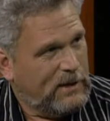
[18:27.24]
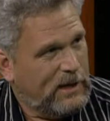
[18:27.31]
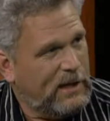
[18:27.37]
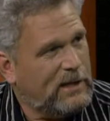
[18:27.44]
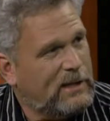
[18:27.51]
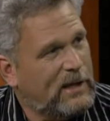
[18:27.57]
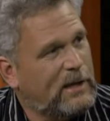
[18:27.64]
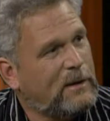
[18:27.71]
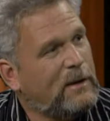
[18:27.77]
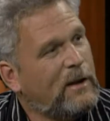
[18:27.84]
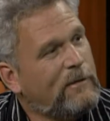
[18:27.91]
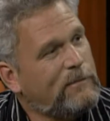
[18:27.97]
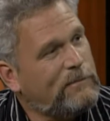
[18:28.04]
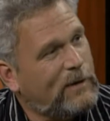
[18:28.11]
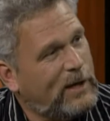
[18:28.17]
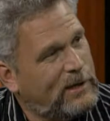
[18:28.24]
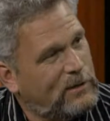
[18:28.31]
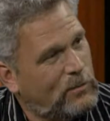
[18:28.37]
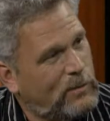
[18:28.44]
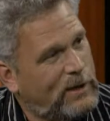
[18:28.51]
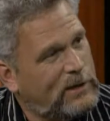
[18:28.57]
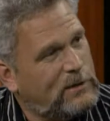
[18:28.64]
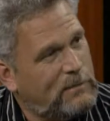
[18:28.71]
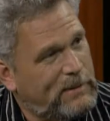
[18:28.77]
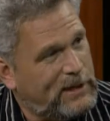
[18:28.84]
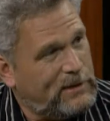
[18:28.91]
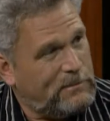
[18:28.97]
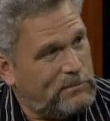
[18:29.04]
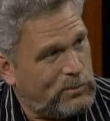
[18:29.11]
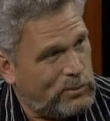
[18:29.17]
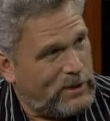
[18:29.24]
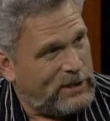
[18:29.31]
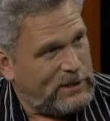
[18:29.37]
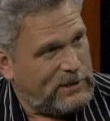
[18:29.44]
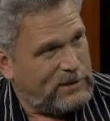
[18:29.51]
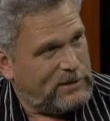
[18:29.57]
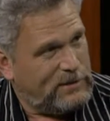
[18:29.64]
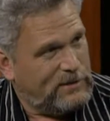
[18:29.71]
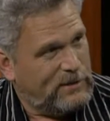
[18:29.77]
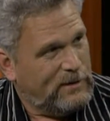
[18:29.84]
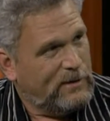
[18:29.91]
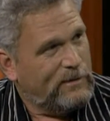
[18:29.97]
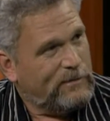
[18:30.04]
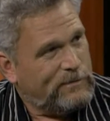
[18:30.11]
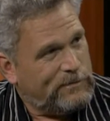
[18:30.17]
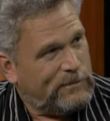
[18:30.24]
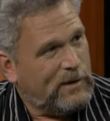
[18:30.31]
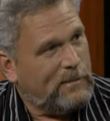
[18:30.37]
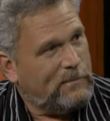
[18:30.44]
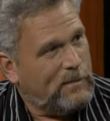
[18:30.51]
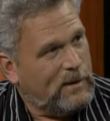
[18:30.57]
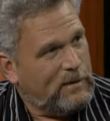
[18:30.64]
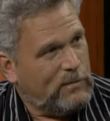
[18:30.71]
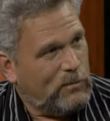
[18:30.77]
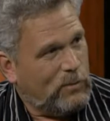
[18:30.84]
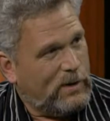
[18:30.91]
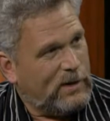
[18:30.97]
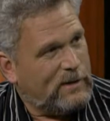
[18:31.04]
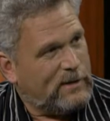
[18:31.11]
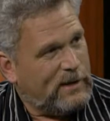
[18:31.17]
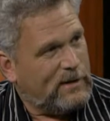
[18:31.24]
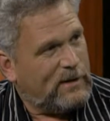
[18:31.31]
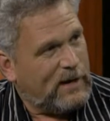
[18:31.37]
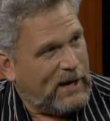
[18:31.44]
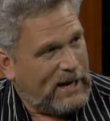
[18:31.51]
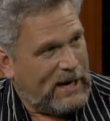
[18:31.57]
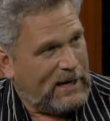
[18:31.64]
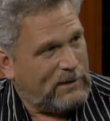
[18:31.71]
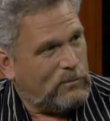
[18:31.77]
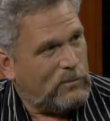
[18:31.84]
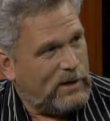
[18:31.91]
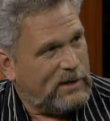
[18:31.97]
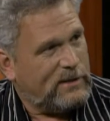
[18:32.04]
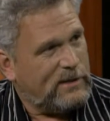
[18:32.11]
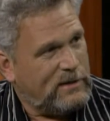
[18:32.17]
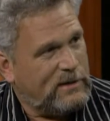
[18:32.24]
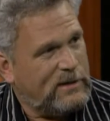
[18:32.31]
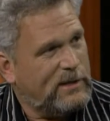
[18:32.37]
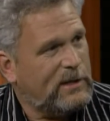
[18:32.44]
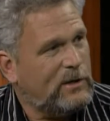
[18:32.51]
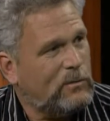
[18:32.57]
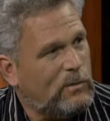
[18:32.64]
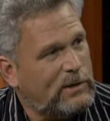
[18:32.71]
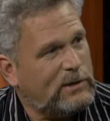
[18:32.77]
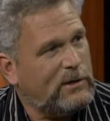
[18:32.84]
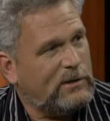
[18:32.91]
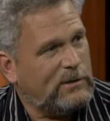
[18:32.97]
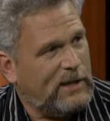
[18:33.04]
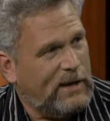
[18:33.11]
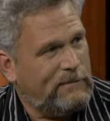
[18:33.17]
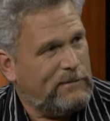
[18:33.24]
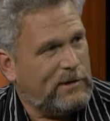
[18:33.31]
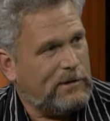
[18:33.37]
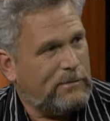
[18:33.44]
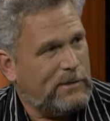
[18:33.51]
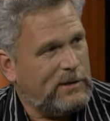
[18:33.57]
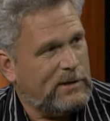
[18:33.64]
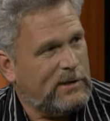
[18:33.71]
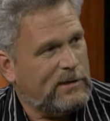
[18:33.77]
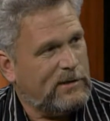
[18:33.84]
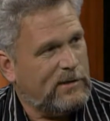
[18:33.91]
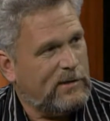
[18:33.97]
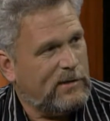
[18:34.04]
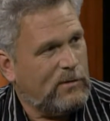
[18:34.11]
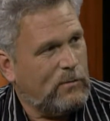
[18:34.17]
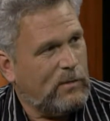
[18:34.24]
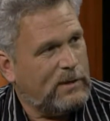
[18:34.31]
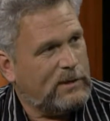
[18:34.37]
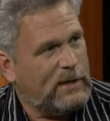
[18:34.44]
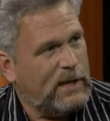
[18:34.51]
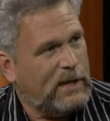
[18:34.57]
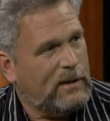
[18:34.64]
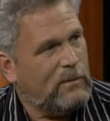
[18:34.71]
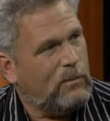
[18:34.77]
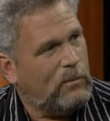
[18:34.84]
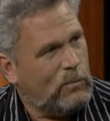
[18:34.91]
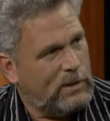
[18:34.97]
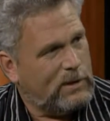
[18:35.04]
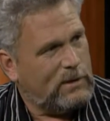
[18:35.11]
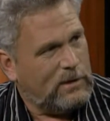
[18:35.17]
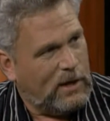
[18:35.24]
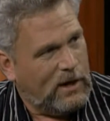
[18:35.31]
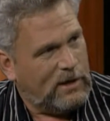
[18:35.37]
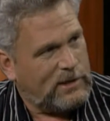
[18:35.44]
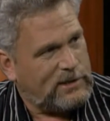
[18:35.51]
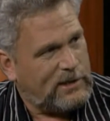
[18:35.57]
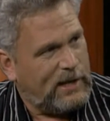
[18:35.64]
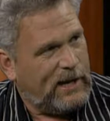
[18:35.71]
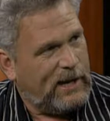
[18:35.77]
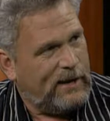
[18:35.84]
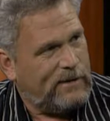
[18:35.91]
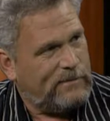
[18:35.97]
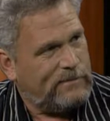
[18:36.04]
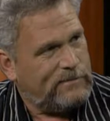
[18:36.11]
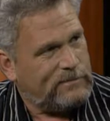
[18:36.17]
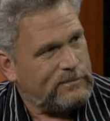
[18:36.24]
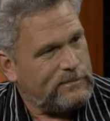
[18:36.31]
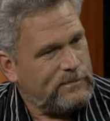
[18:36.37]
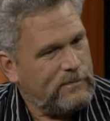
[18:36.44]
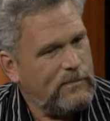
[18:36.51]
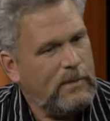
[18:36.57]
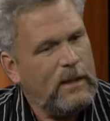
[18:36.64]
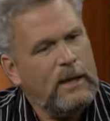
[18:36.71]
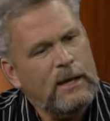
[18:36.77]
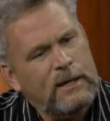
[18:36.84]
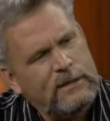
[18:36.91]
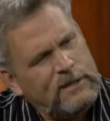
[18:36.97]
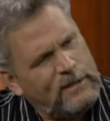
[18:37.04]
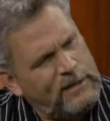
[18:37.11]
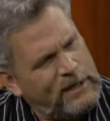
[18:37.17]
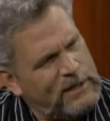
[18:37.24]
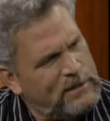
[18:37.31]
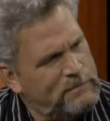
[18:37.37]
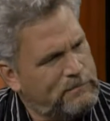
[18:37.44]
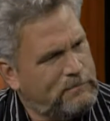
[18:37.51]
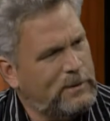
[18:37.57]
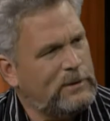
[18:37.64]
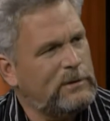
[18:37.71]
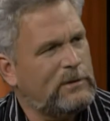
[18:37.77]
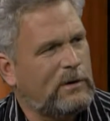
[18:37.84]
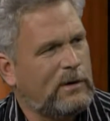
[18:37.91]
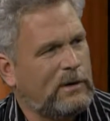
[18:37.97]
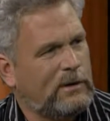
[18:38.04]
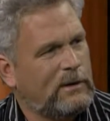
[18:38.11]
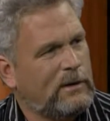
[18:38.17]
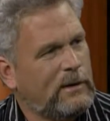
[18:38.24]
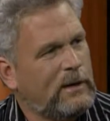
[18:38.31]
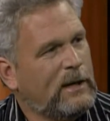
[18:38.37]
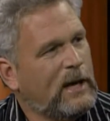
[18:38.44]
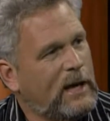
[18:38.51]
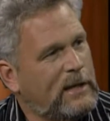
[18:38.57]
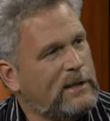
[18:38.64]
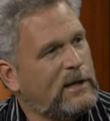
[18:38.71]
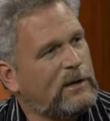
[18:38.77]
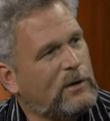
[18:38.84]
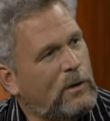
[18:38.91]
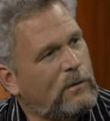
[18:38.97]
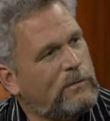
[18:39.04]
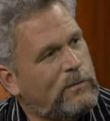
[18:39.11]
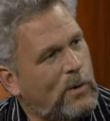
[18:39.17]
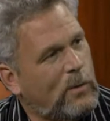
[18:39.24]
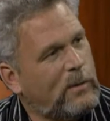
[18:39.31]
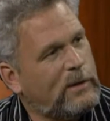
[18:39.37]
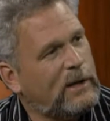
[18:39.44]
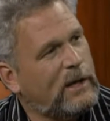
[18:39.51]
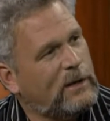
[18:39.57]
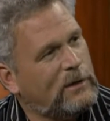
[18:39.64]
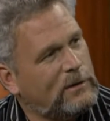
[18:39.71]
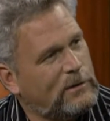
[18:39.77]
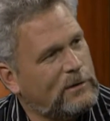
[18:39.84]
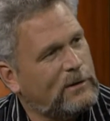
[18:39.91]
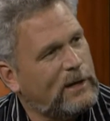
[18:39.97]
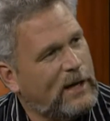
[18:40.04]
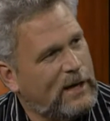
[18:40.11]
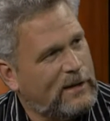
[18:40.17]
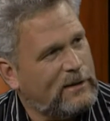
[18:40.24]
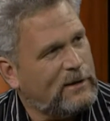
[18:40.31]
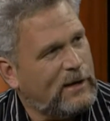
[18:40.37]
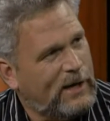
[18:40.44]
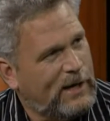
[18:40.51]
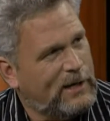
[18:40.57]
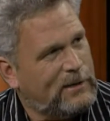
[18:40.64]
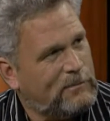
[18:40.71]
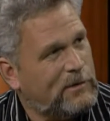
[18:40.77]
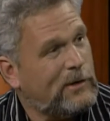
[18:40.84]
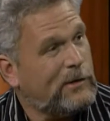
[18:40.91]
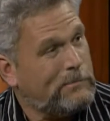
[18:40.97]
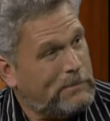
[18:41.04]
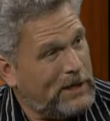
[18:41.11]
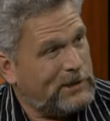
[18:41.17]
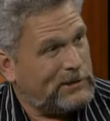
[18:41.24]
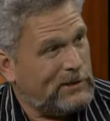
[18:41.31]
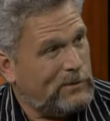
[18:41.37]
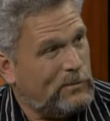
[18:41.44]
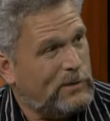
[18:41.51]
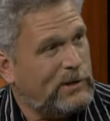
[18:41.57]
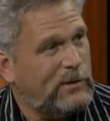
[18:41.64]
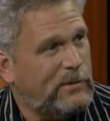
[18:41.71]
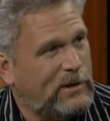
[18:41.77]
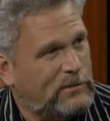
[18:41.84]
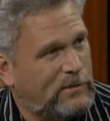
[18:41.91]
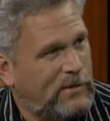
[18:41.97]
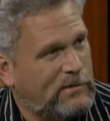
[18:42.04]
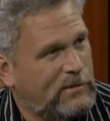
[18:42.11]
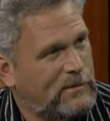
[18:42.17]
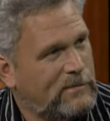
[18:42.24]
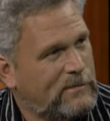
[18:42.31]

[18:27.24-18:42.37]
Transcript: and then find a way to make a bridge from where they're at, where they're thinking, what their life experience is, and what knowledge they have, that they can build on, and then go forward and learn other items, especially when they're interested.